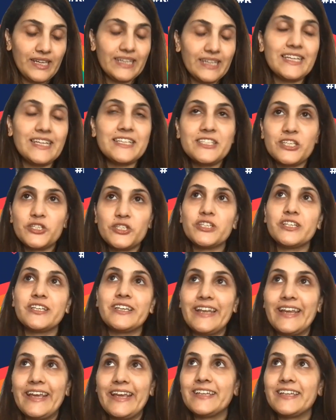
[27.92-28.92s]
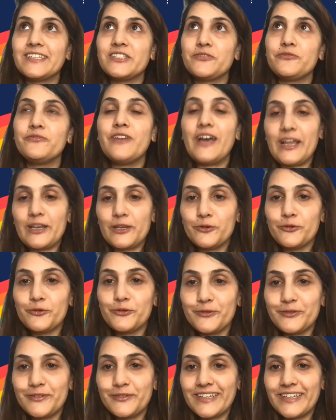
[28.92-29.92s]
it has such a great
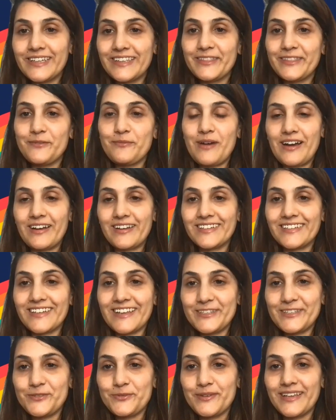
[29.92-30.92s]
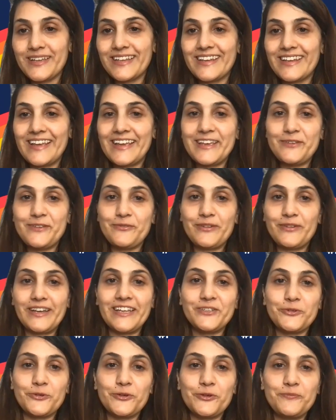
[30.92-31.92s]
value in the market as well. Like when I
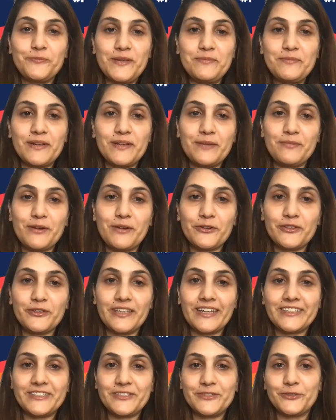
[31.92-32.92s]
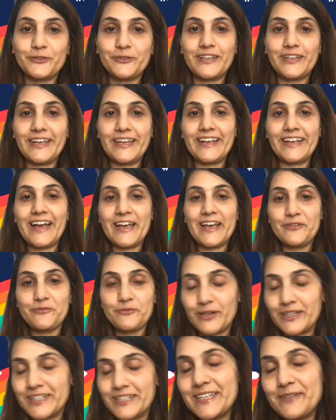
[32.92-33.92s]
told people about that, you know, like I have
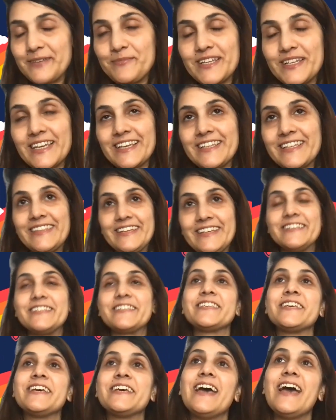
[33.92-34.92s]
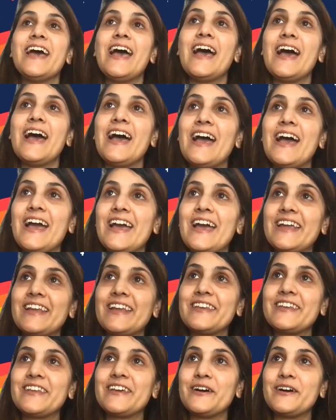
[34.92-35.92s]
won something like this,
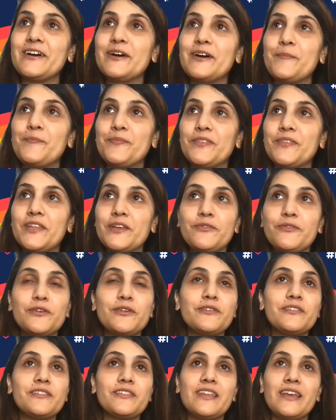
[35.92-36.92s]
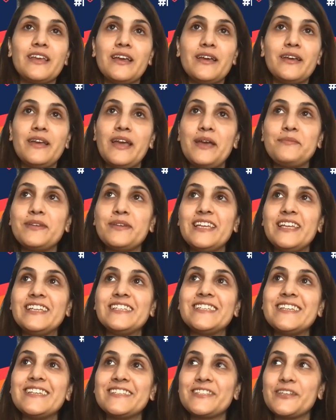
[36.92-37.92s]
and
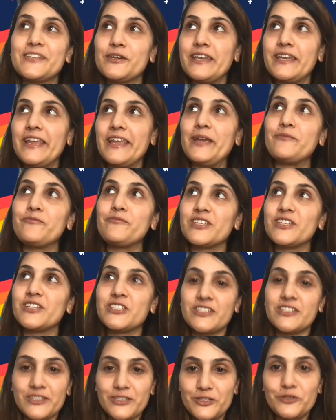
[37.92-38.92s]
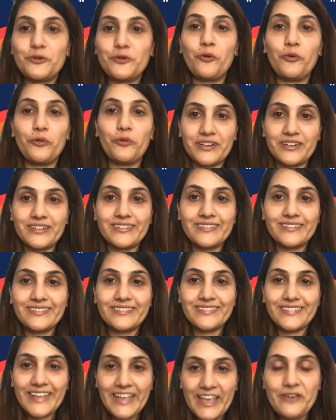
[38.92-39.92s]
ET is a name which is known
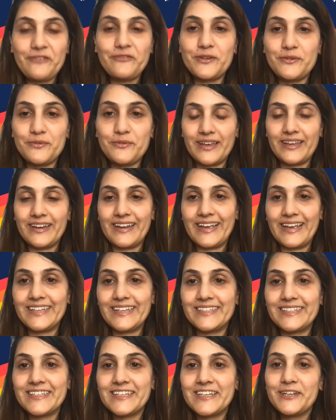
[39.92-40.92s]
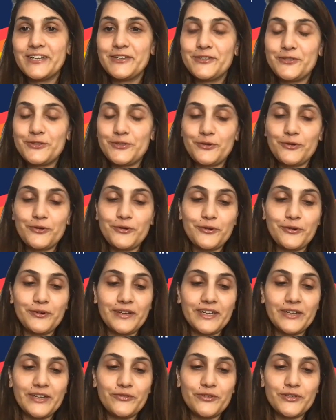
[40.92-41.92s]
everywhere, right? So
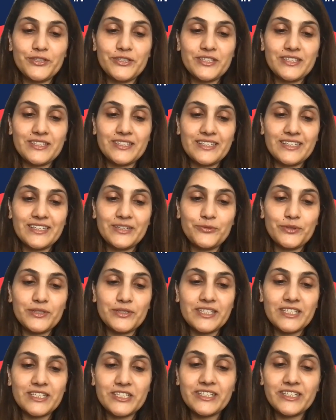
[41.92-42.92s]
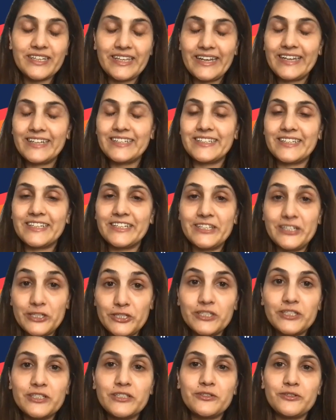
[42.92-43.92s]
it was such a great
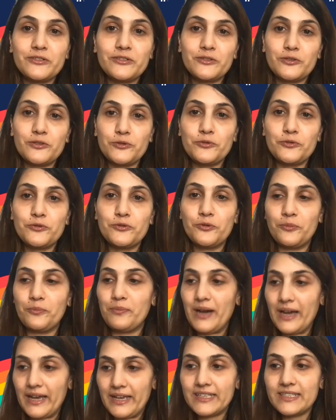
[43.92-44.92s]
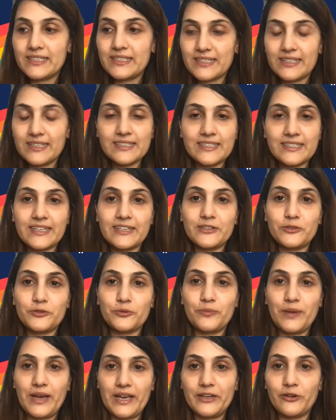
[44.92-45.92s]
addition to my skill set,
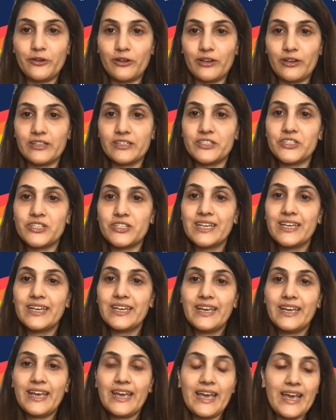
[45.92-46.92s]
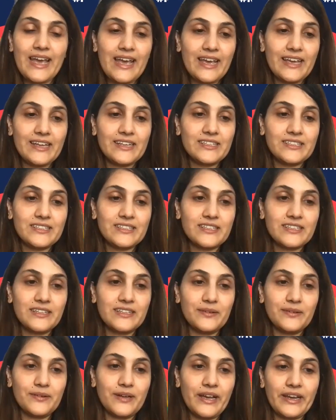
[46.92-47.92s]
to my knowledge, and
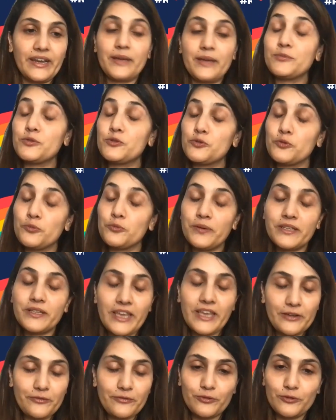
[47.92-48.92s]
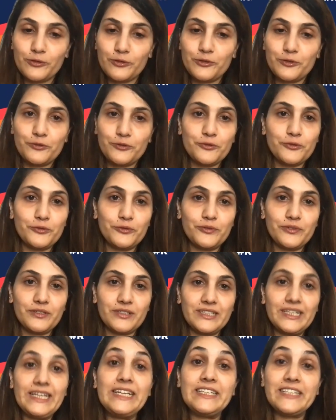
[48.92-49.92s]
I'm super thankful to
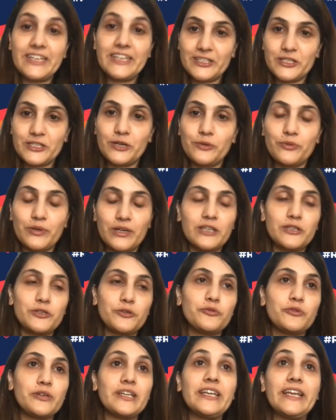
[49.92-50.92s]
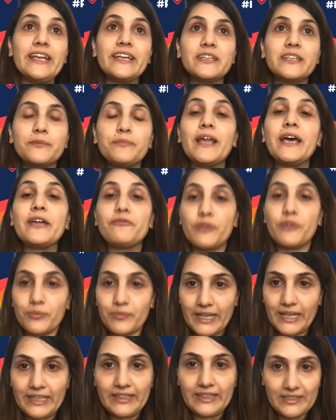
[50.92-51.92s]
ETHR World to create a platform
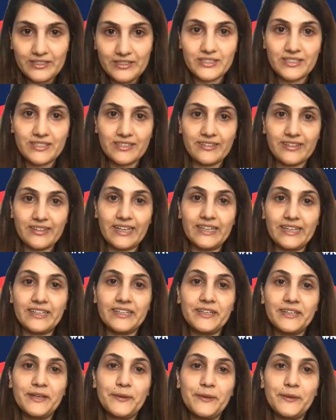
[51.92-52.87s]
like this, right?